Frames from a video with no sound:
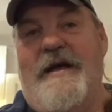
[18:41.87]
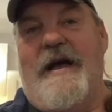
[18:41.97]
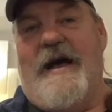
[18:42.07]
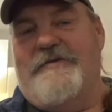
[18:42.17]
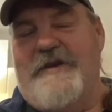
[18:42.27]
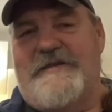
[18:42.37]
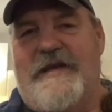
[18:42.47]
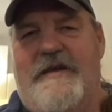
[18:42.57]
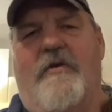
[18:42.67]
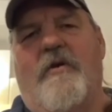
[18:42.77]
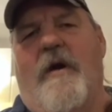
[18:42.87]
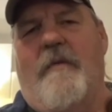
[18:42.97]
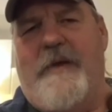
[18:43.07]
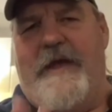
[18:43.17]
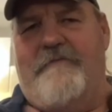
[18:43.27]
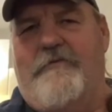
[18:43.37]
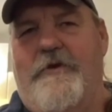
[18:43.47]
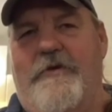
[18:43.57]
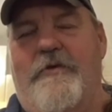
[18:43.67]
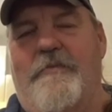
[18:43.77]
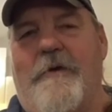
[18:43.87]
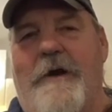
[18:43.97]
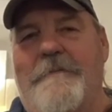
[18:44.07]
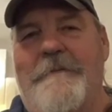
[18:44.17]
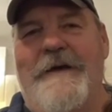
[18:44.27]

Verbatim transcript: Andre said, Well, I'll pay it for you, no problem,